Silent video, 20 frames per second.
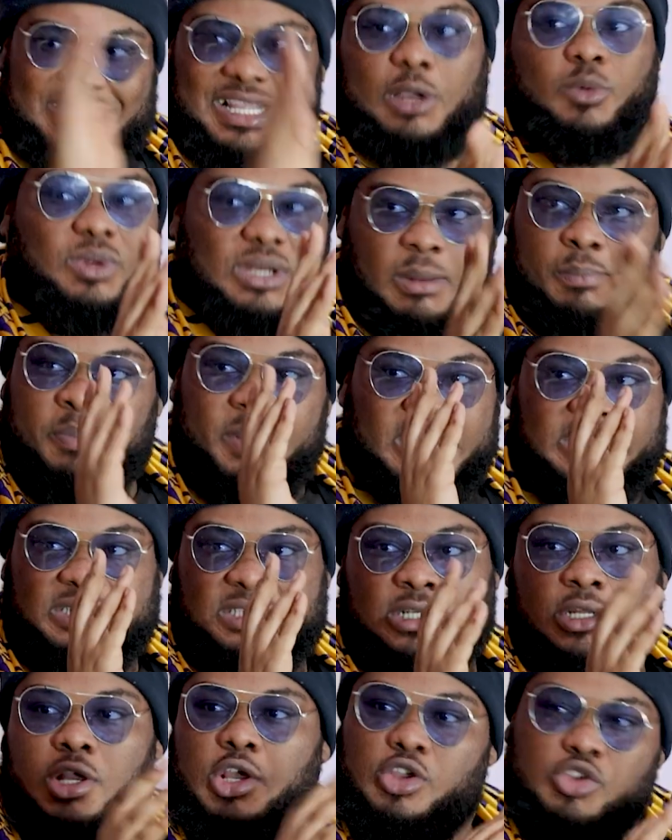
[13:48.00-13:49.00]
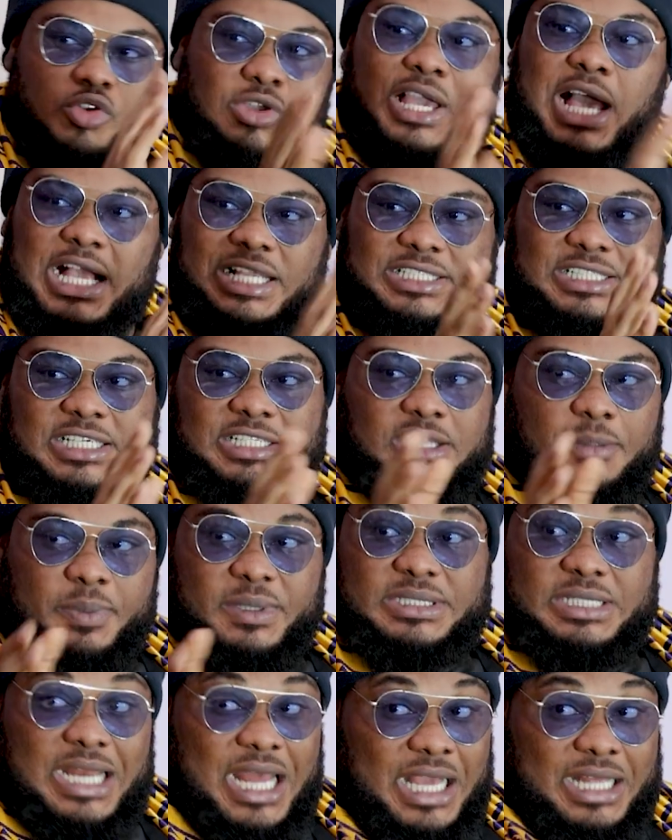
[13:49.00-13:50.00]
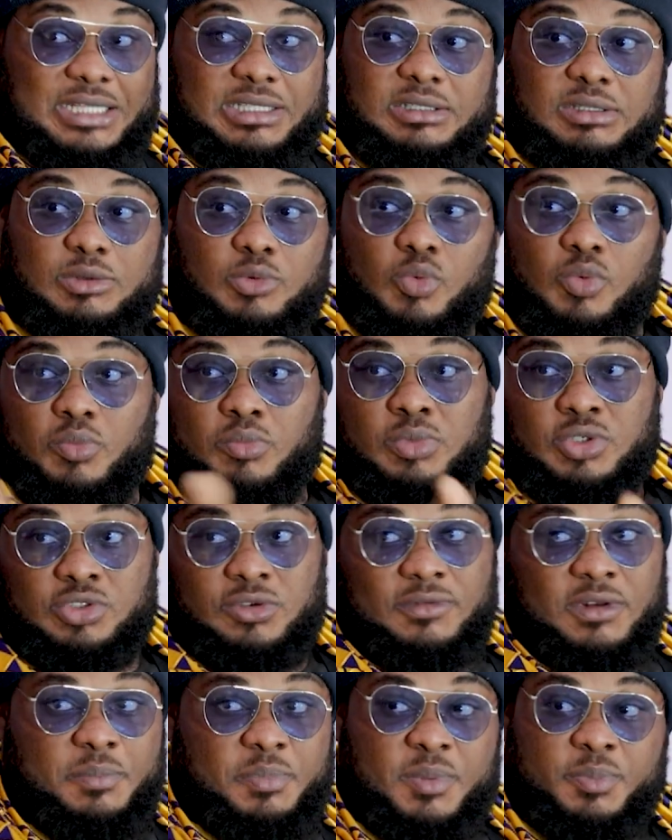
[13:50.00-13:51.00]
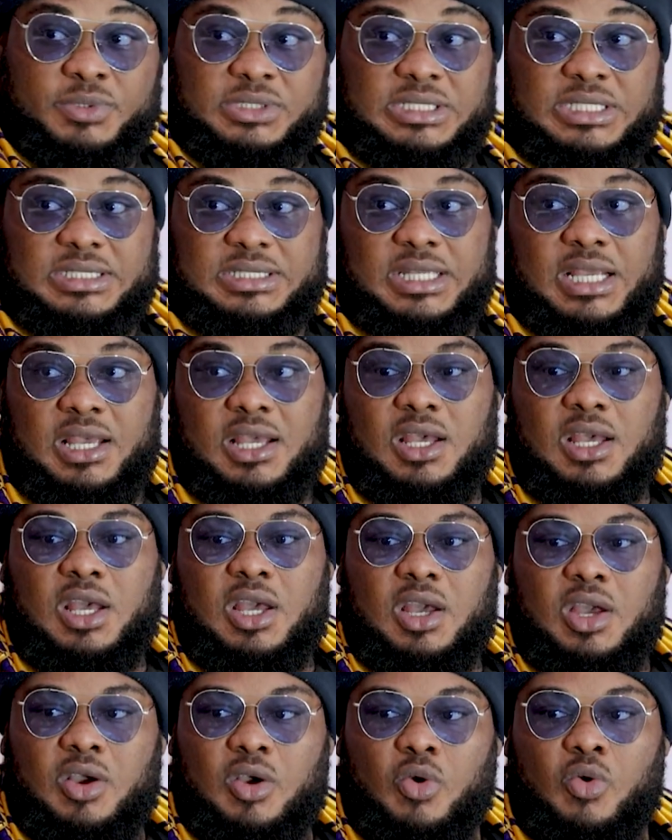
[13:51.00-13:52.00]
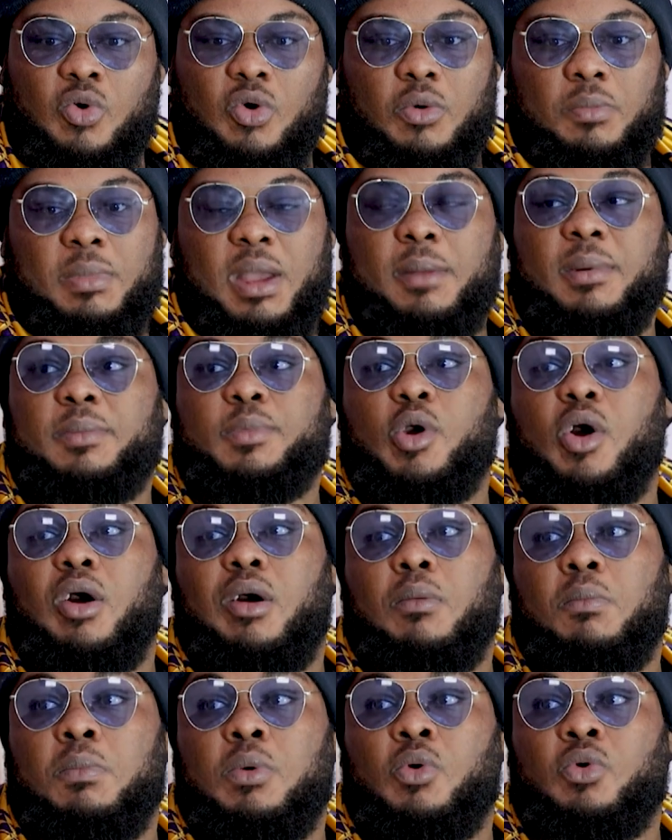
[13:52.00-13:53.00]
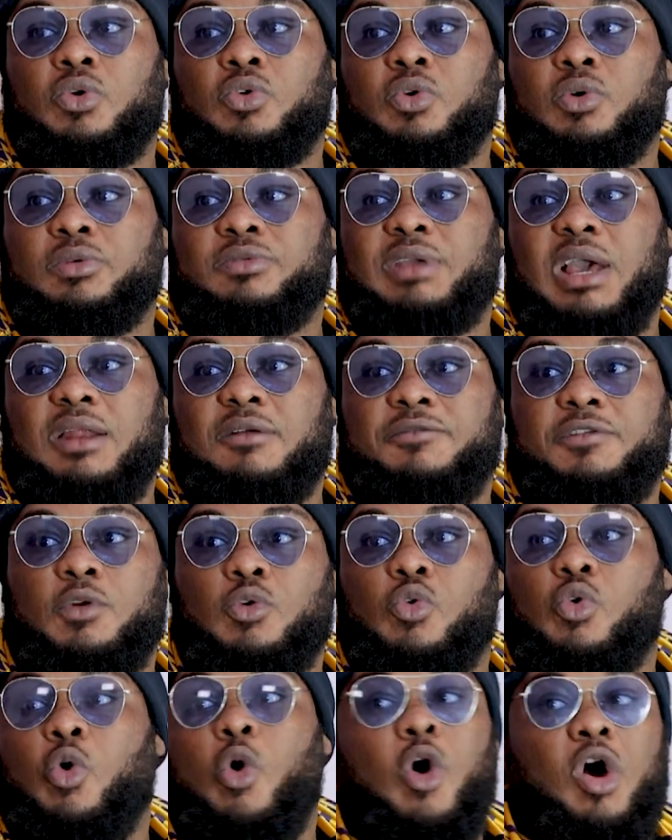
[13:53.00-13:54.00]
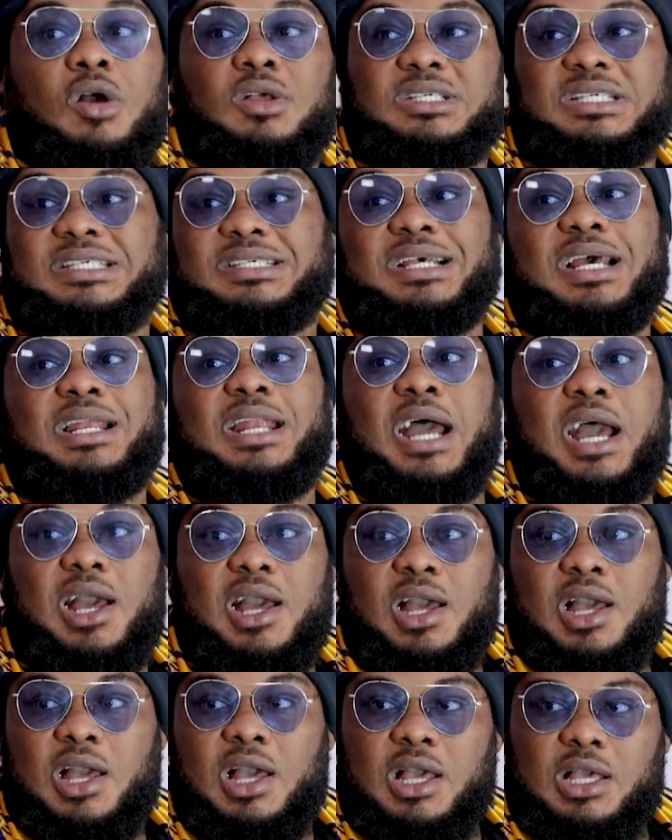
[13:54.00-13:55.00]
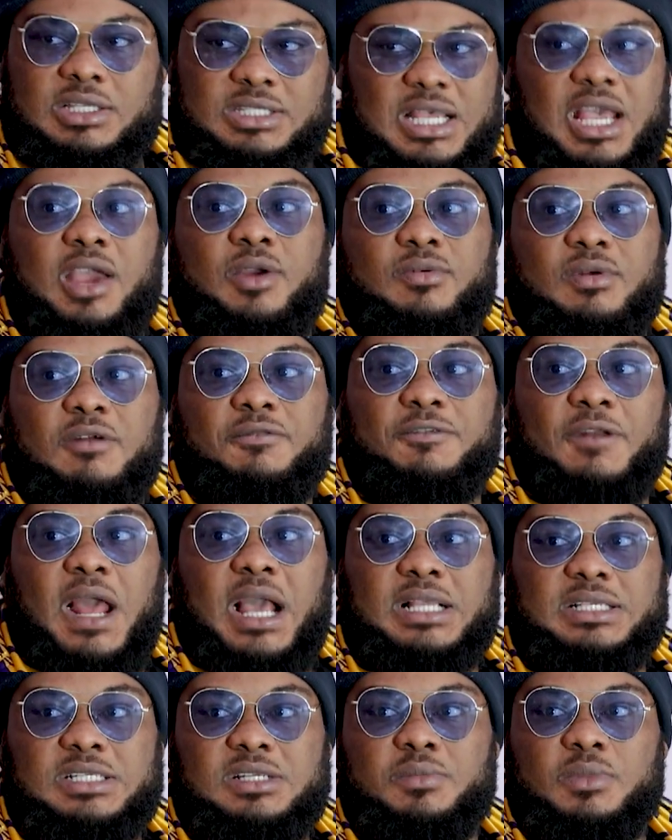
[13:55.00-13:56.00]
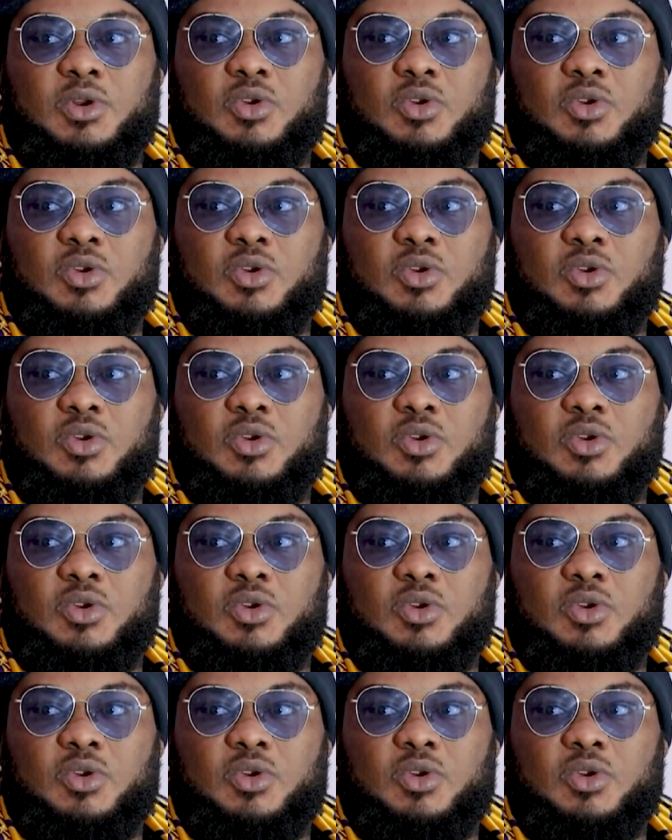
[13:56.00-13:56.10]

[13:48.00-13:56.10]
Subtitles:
stuck with the person. You can't change the person like most of the people say, oh, maybe you're born or Jennifer, who owns his other. Say reflex in the